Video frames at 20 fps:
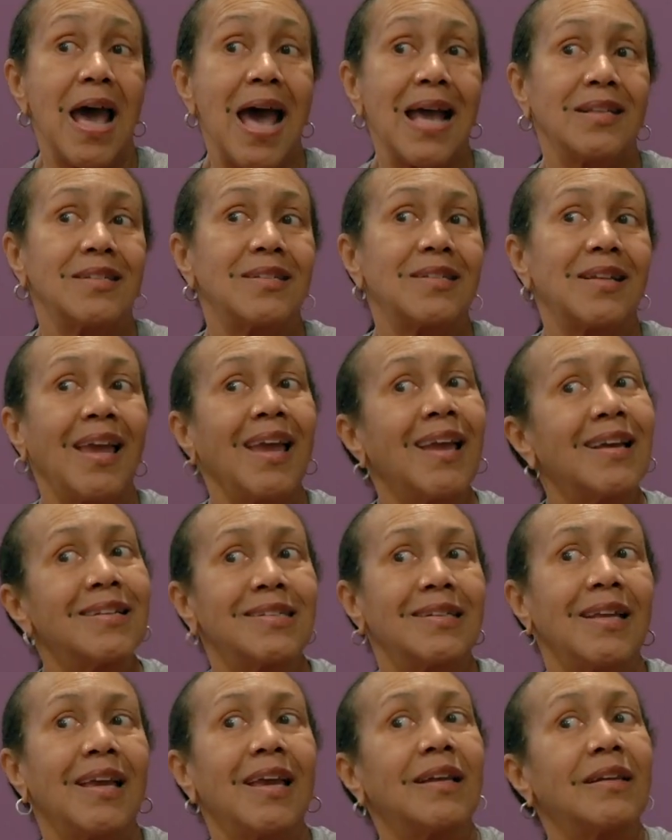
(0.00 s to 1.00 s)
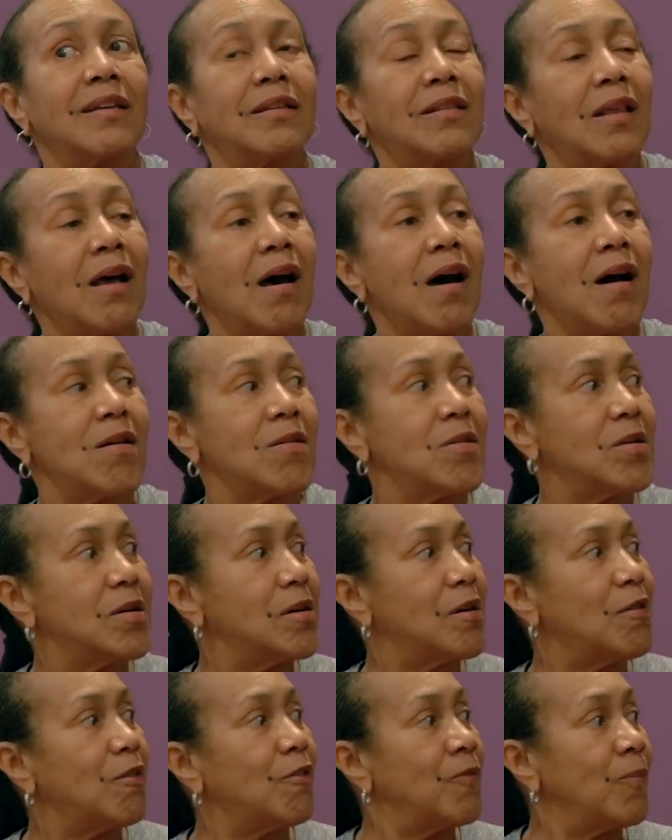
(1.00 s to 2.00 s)
I just can't stand the thought
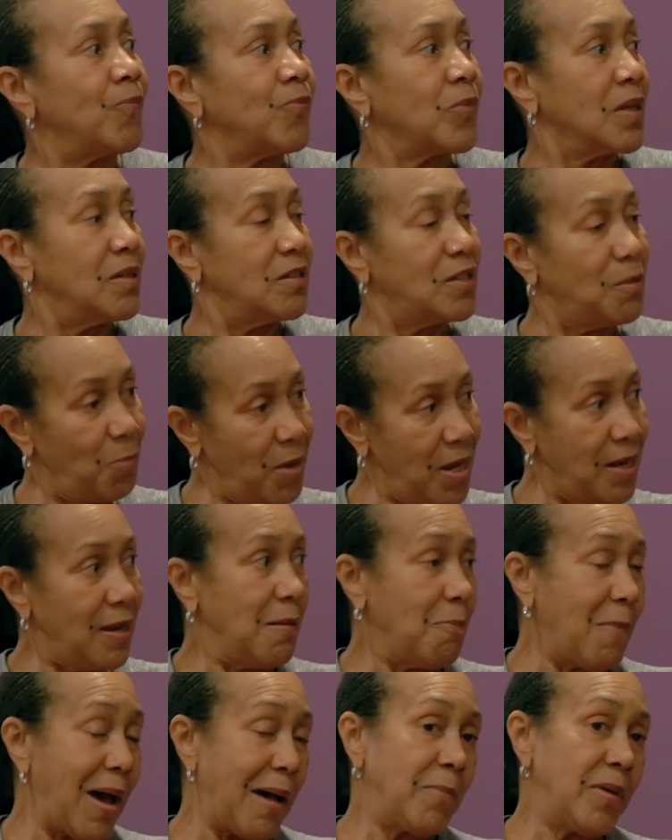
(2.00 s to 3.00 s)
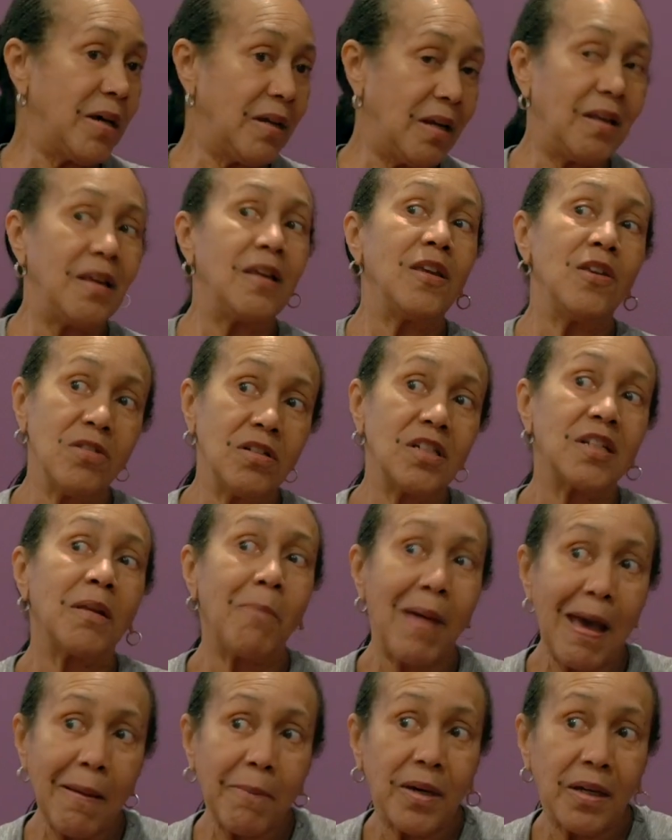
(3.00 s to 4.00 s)
of spending my money, using
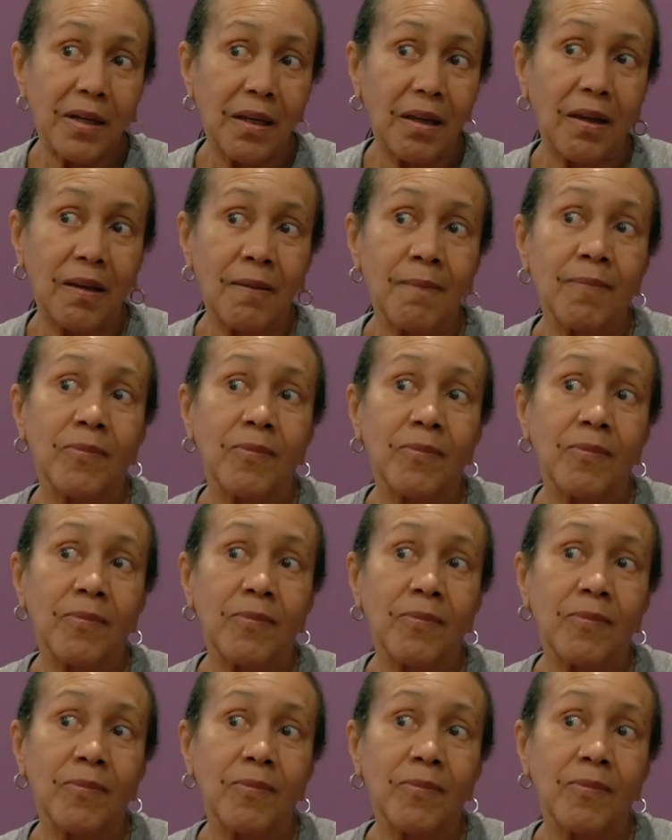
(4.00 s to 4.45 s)
my money